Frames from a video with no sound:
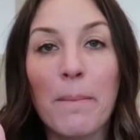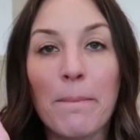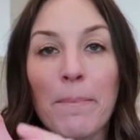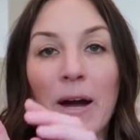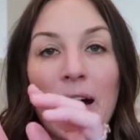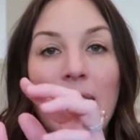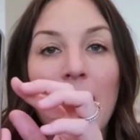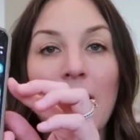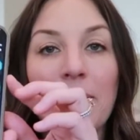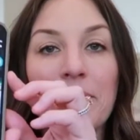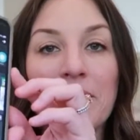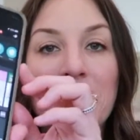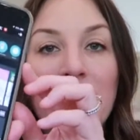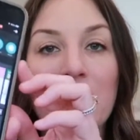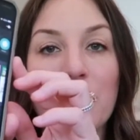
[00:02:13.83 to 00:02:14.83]
but I'm
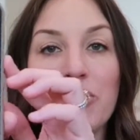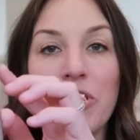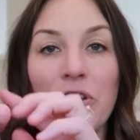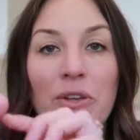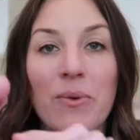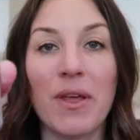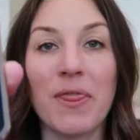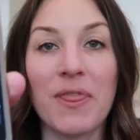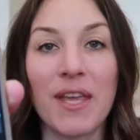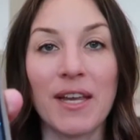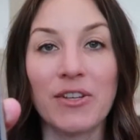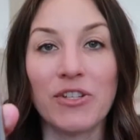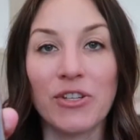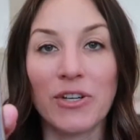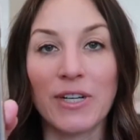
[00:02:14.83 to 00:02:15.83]
just gonna show you on
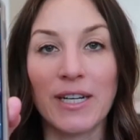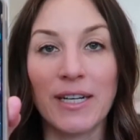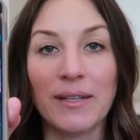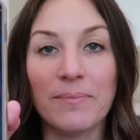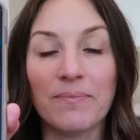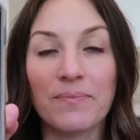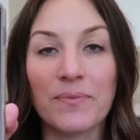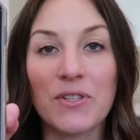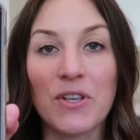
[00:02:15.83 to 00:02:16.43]
Think Dirty.